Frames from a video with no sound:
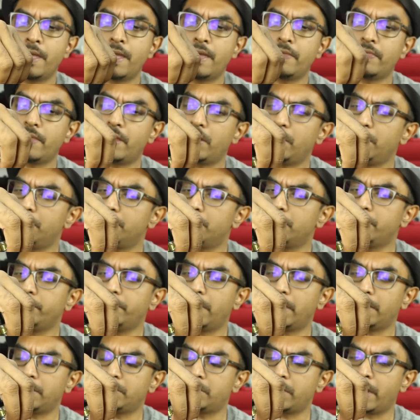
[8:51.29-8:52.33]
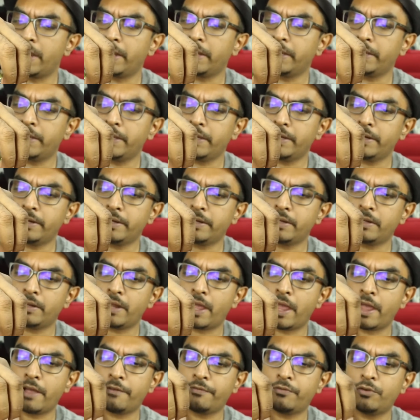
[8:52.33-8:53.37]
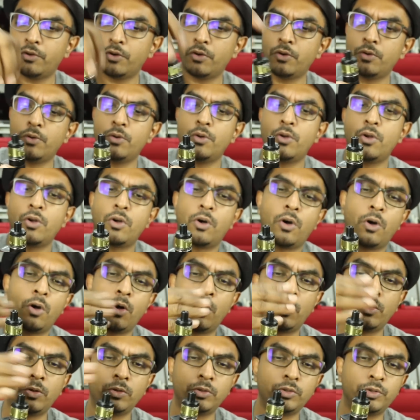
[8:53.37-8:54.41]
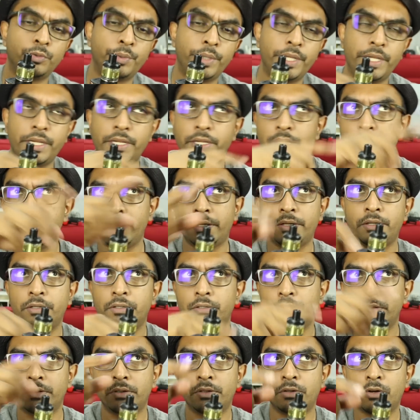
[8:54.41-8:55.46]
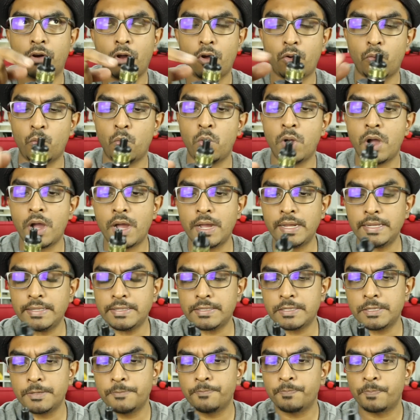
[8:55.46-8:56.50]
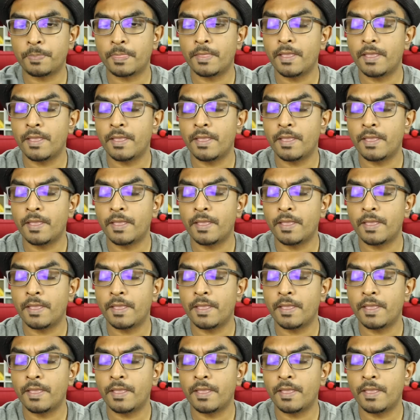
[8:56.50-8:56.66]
and then you move that janky little airflow all the way clockwise,